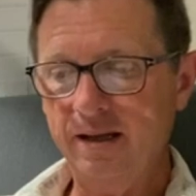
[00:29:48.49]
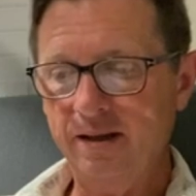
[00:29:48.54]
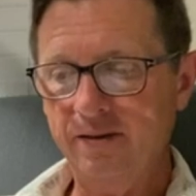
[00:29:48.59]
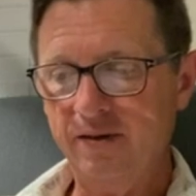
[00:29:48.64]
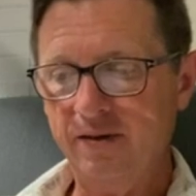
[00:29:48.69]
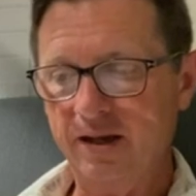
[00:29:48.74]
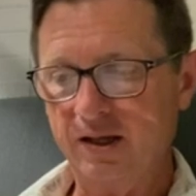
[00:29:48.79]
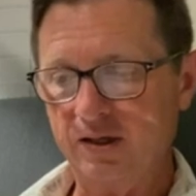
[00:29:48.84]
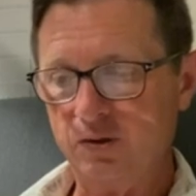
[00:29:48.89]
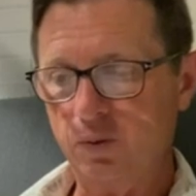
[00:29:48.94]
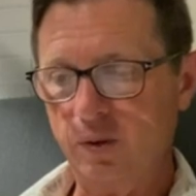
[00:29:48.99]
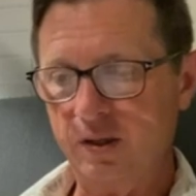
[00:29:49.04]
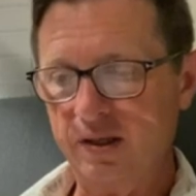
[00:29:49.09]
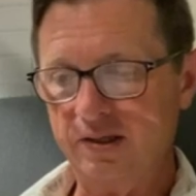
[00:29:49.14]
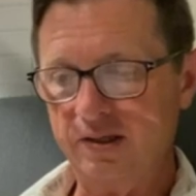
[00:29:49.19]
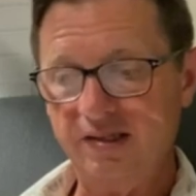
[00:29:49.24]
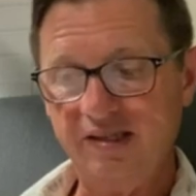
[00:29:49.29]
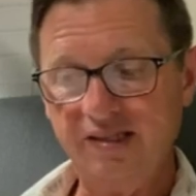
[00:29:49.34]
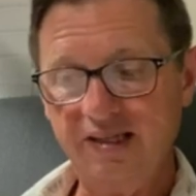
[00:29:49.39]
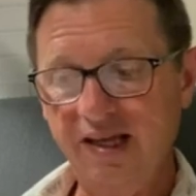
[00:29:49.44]
The next one is
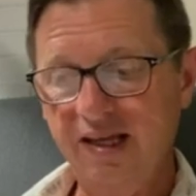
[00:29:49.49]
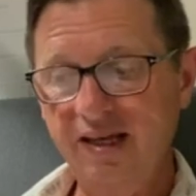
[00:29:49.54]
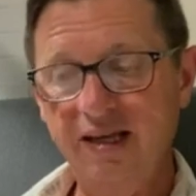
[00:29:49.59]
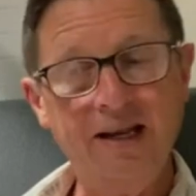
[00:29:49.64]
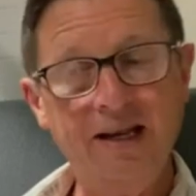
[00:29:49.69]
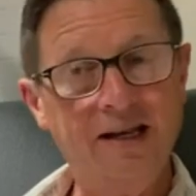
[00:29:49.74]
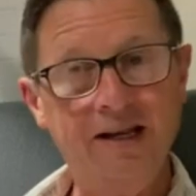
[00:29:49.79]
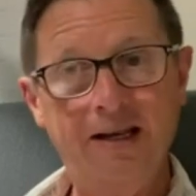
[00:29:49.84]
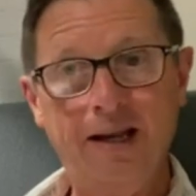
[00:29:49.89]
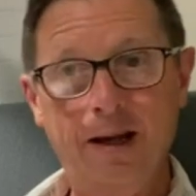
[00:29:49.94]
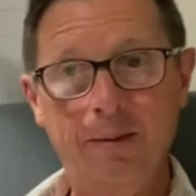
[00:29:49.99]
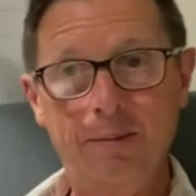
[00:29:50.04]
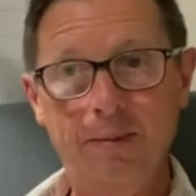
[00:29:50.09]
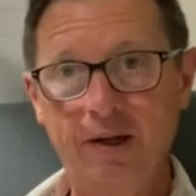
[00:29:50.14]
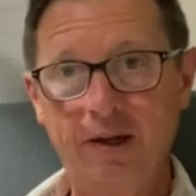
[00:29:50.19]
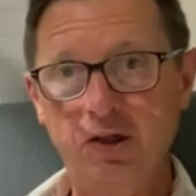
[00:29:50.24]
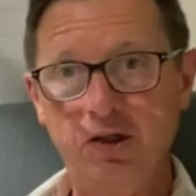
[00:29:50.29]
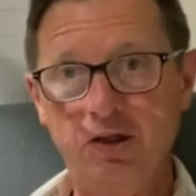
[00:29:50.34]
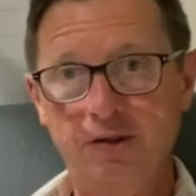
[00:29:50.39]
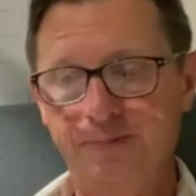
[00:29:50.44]
sin and
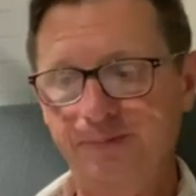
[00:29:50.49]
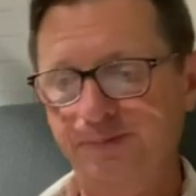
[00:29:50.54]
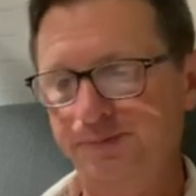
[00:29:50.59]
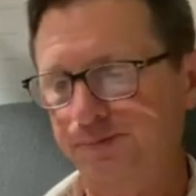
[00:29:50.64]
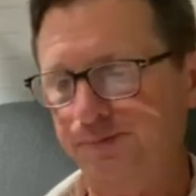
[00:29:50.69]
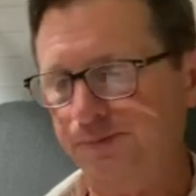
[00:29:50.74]
damnation.